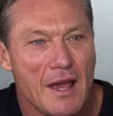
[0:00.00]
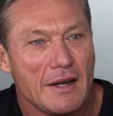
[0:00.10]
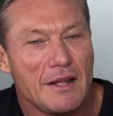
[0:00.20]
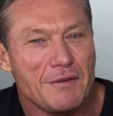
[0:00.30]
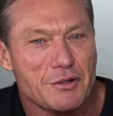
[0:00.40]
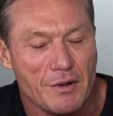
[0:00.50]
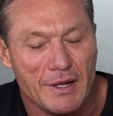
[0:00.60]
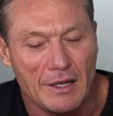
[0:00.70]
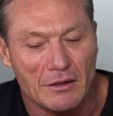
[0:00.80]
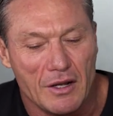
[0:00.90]
And even
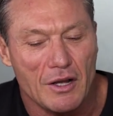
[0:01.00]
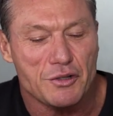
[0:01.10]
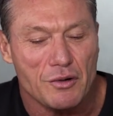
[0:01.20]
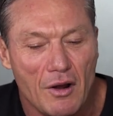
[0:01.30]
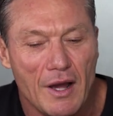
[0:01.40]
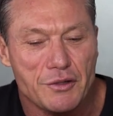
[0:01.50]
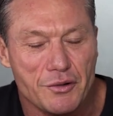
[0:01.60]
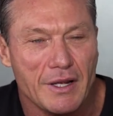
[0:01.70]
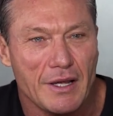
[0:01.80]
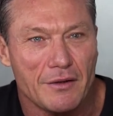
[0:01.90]
drinking, like I tried
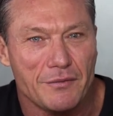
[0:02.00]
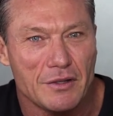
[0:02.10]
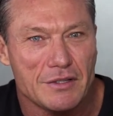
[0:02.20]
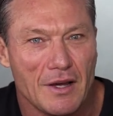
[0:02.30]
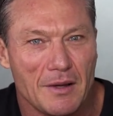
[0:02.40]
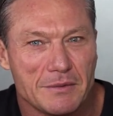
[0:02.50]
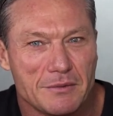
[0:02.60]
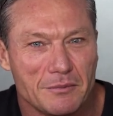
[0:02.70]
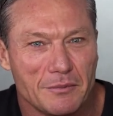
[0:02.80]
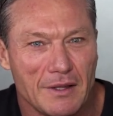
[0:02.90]
drinking a few
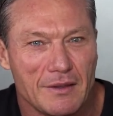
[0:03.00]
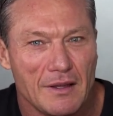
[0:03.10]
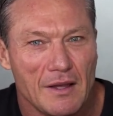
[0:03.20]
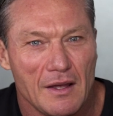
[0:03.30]
times with,